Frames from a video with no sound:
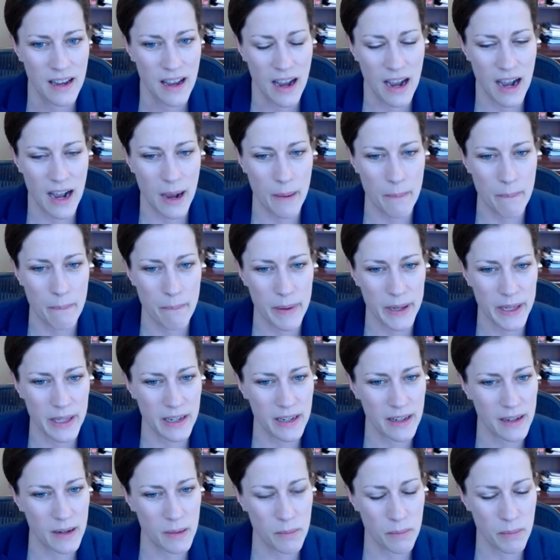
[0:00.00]

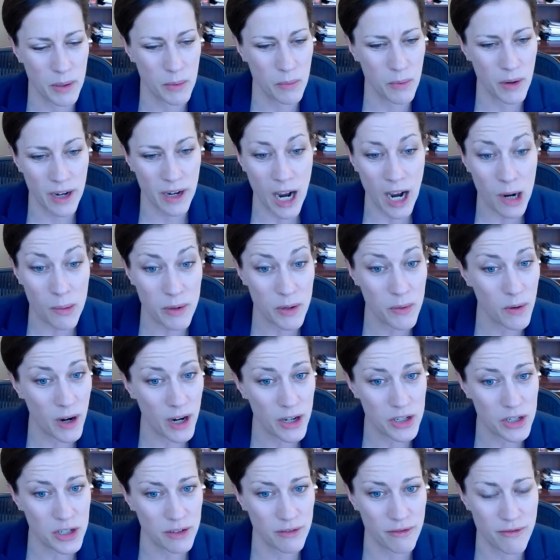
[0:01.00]
But what I'll be
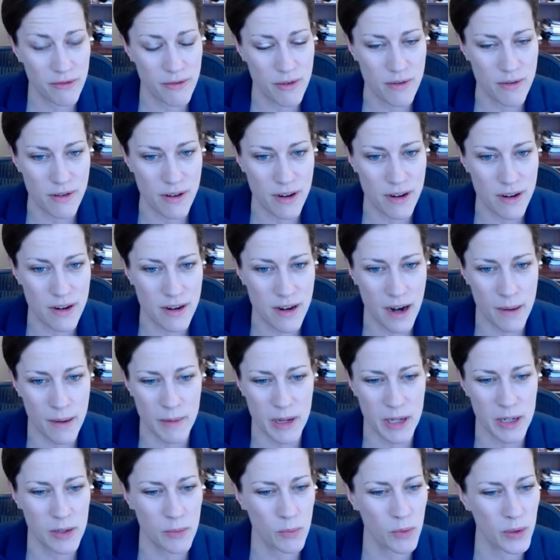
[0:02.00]
watching for,
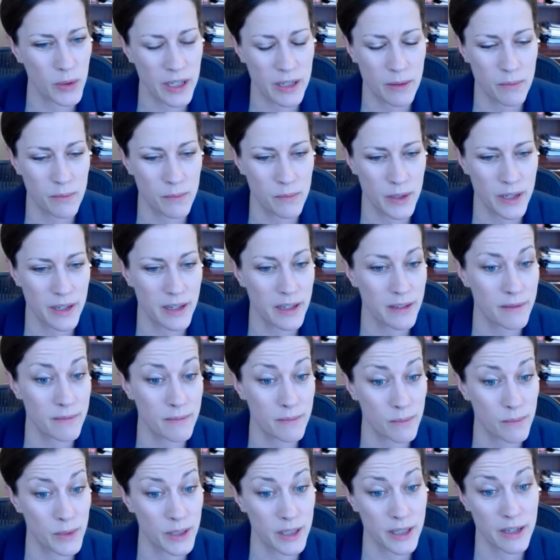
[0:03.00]

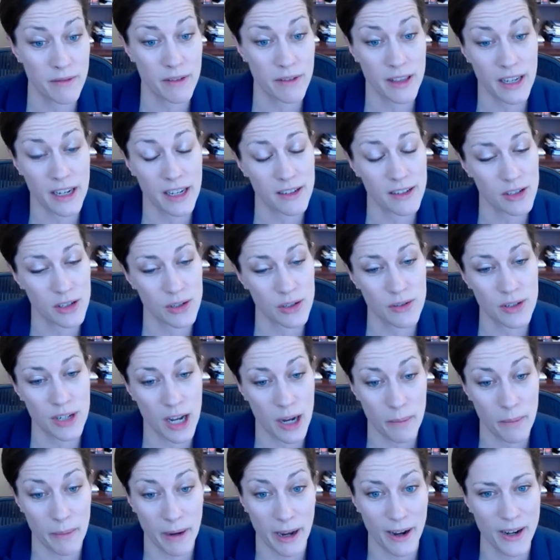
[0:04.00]
whenever they do
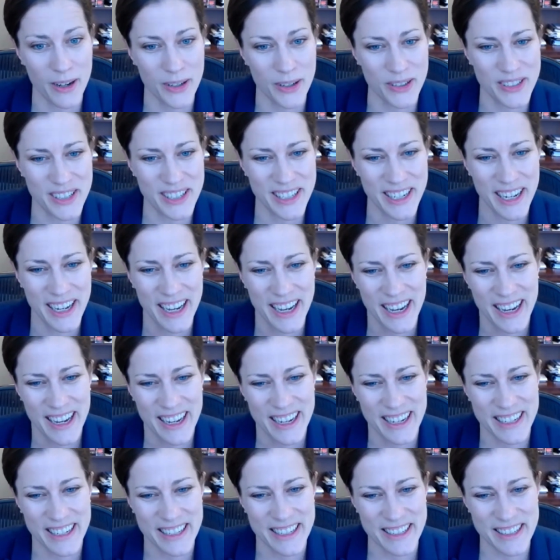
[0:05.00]
come out,
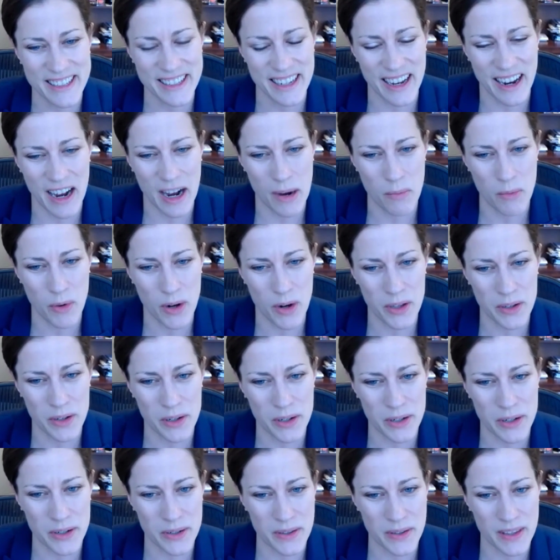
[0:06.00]
is
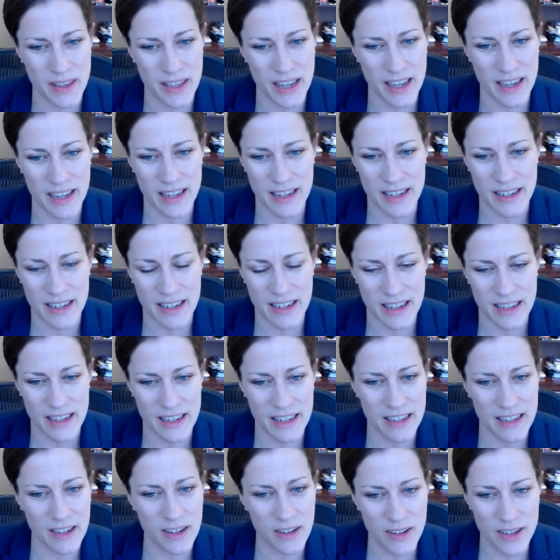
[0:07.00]
whether they
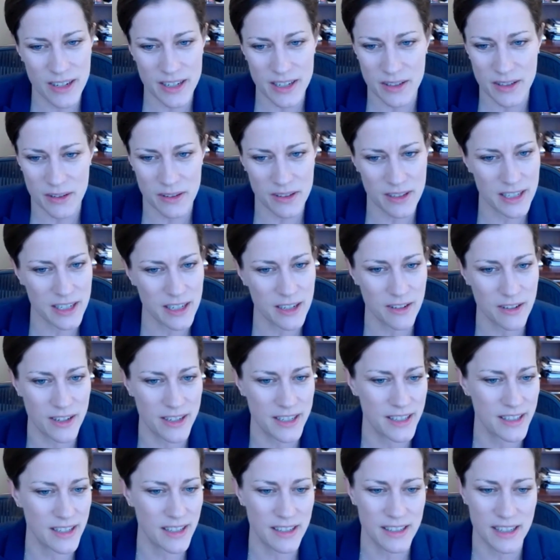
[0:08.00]
increase or
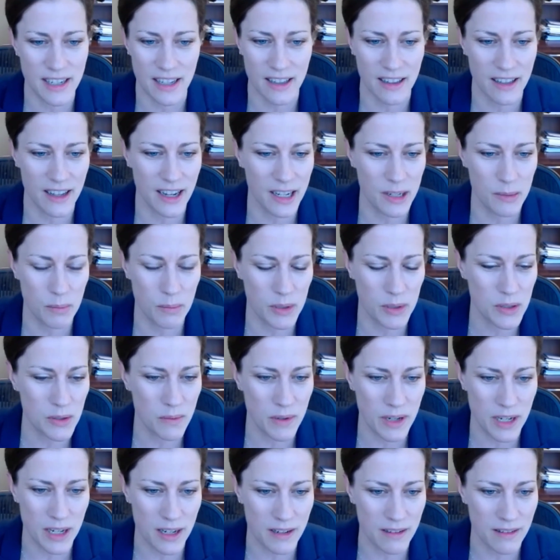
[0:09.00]
decrease the daylight
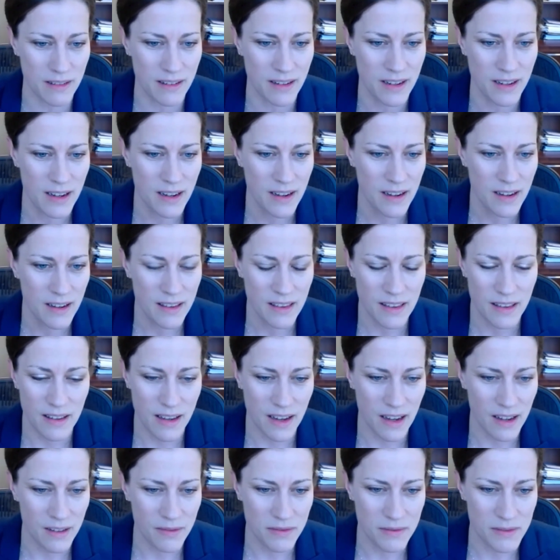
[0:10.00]
between
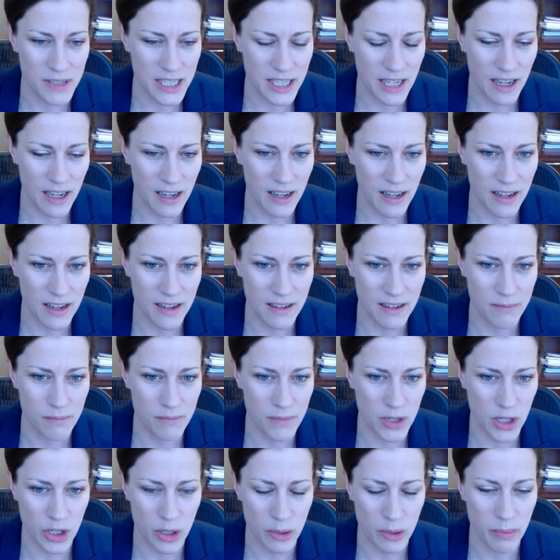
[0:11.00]
the FDA,
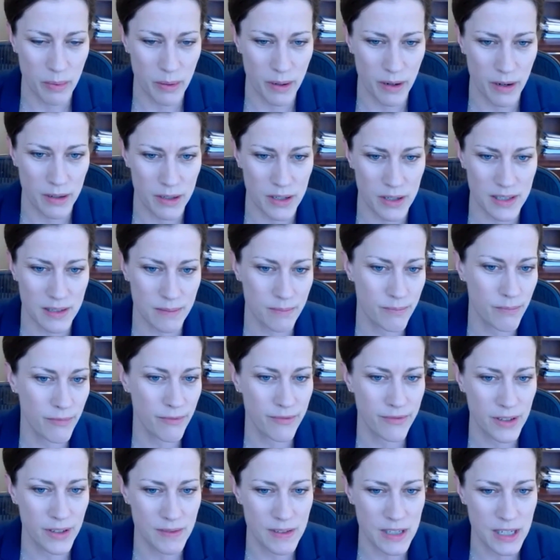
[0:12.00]
parts
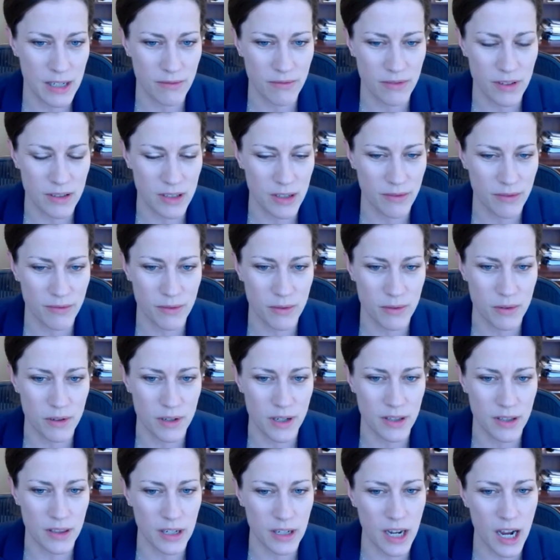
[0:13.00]
50 and
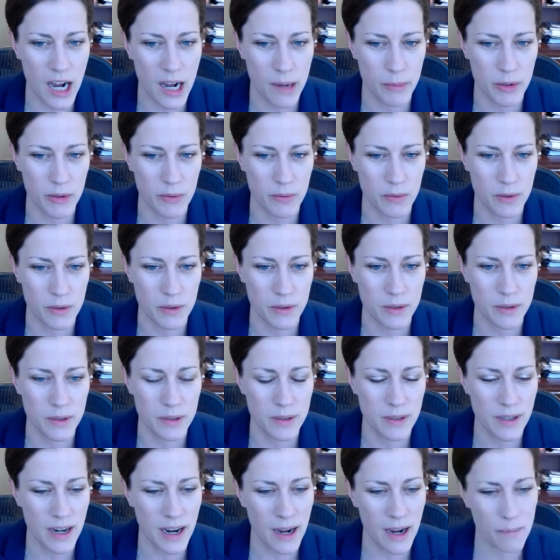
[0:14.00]
54 and the common
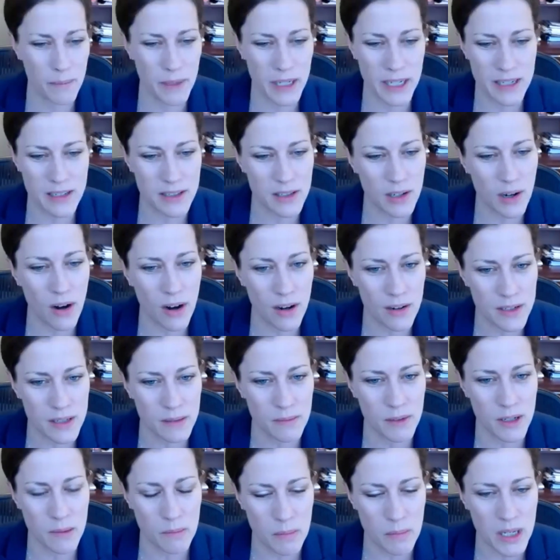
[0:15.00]
rule, because there are
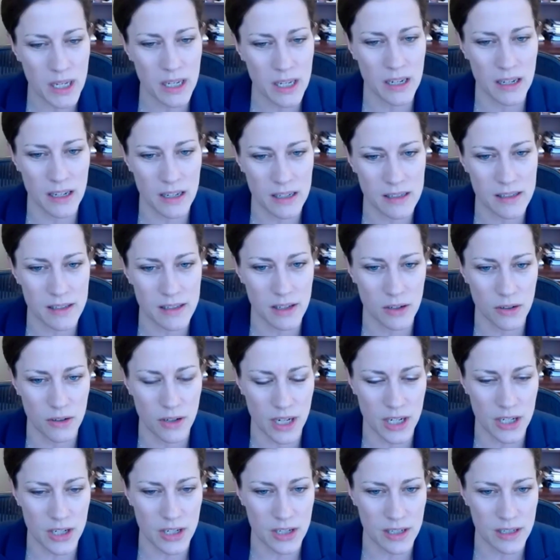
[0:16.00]
some competing
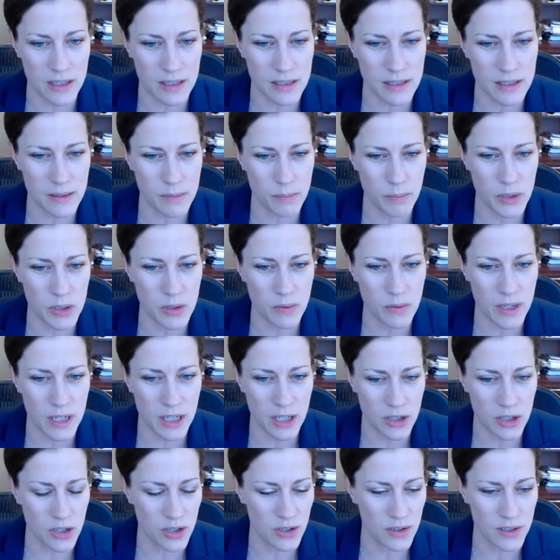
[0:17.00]
considerations between
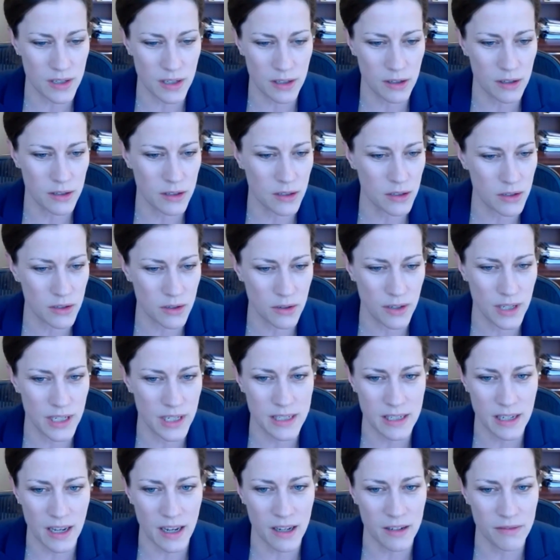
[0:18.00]
issues that are discrete
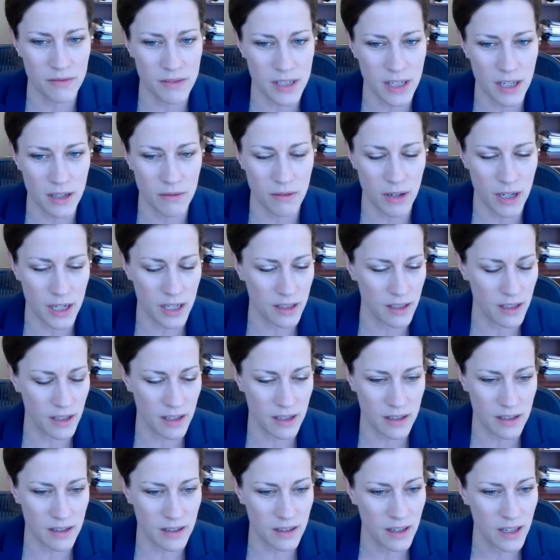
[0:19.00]
to FDA
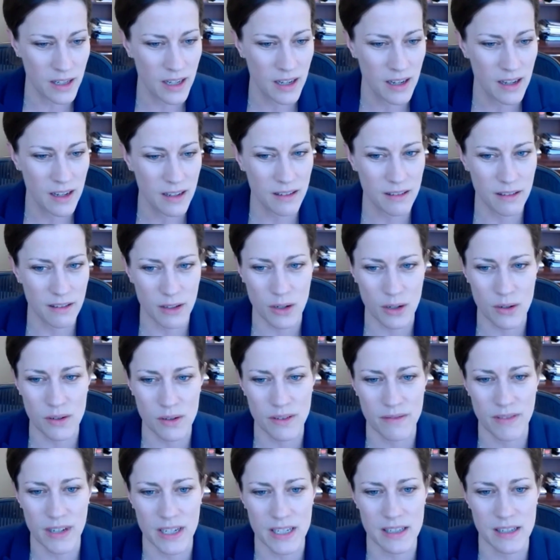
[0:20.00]
regulated clinical
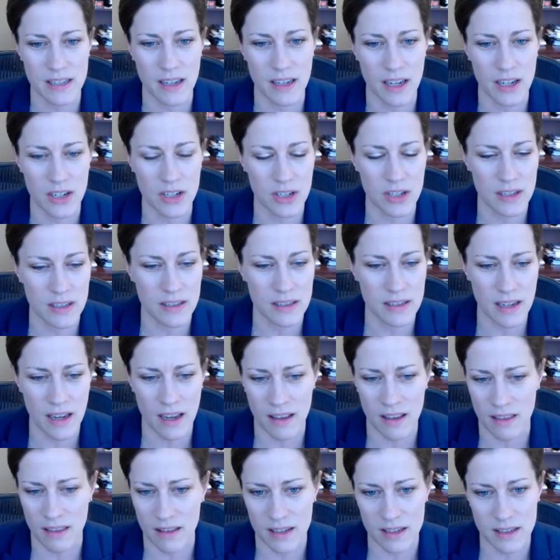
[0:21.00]
investigations
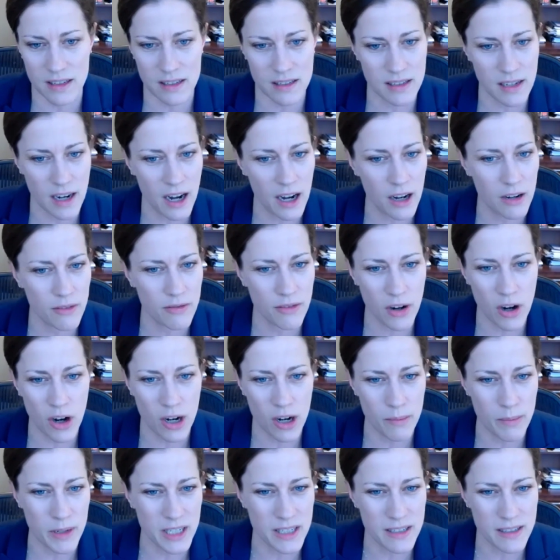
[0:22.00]
and the desire for
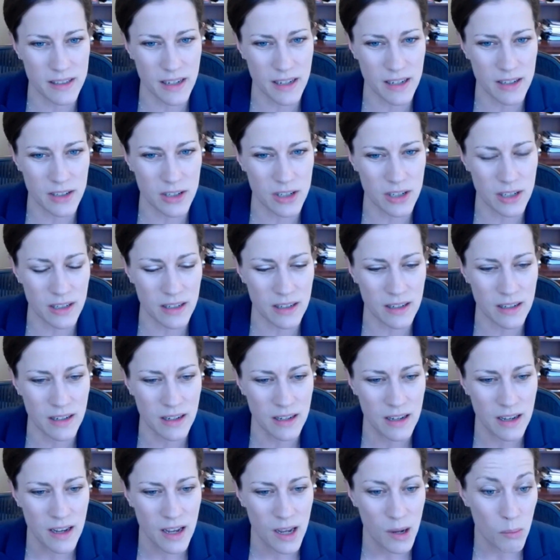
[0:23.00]
harmonization.
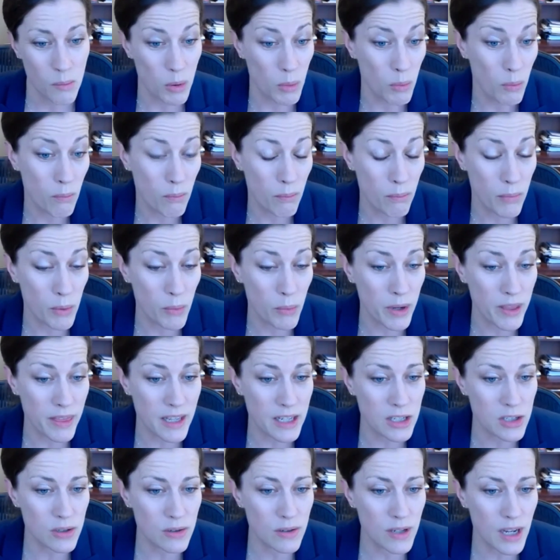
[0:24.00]
But when
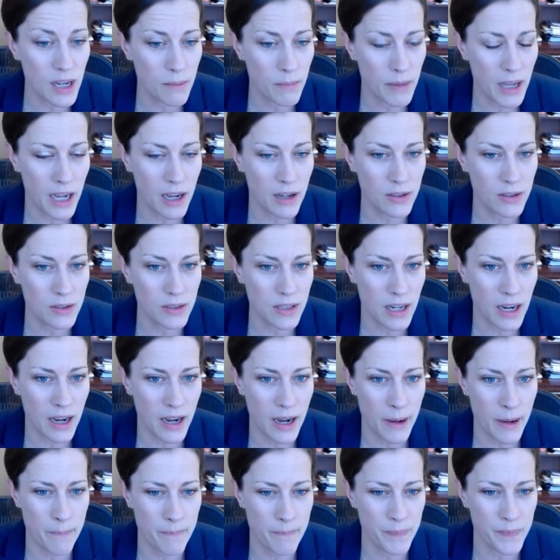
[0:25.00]
they do come out,
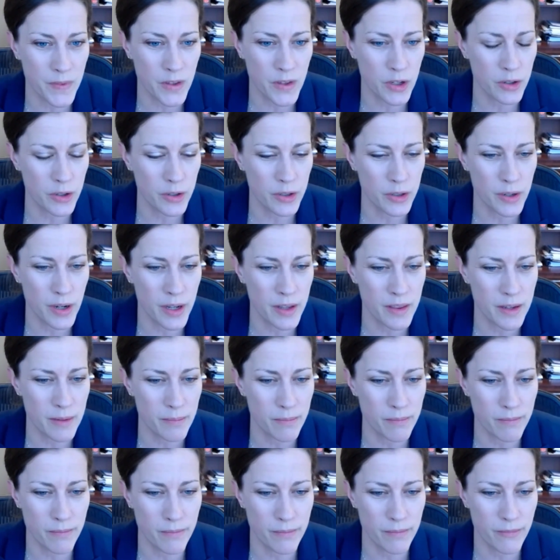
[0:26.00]
I
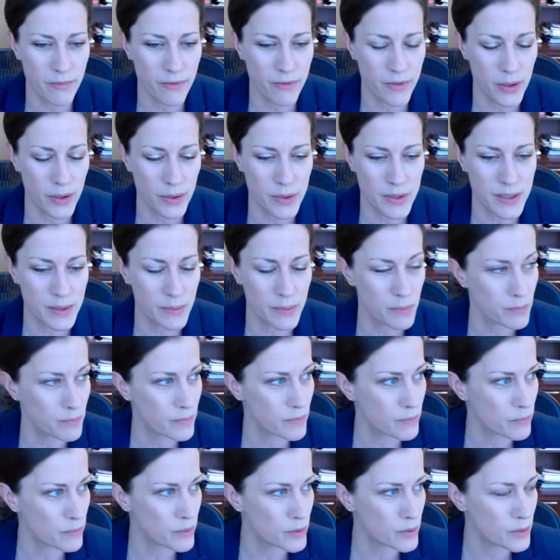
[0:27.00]
think folks
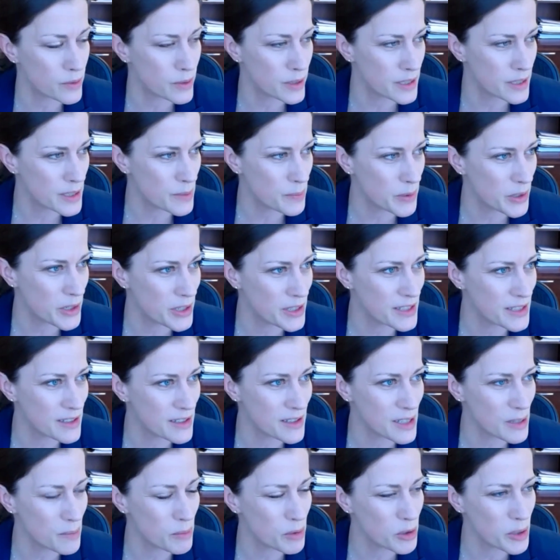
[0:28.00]
will experience a
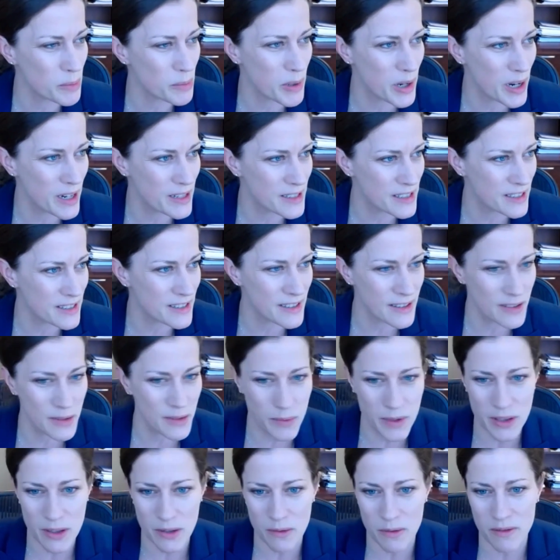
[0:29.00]
similar process as
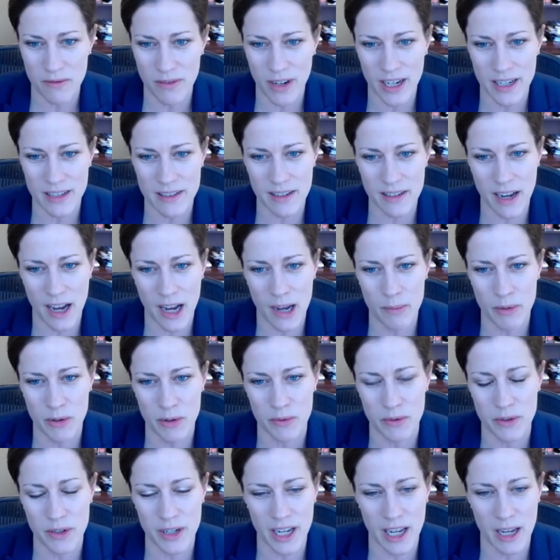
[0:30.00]
when the revised common
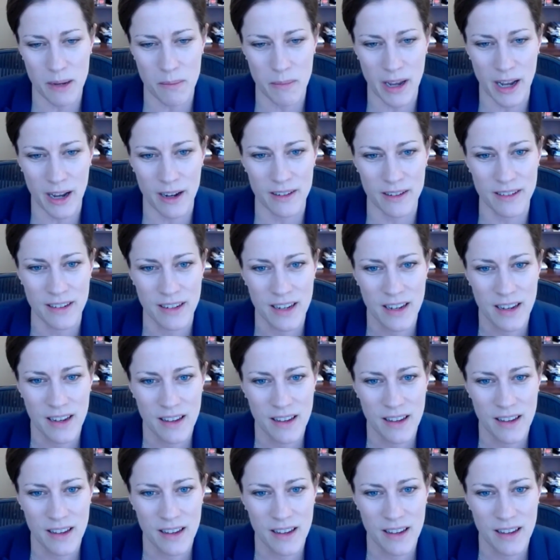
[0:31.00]
rule came out.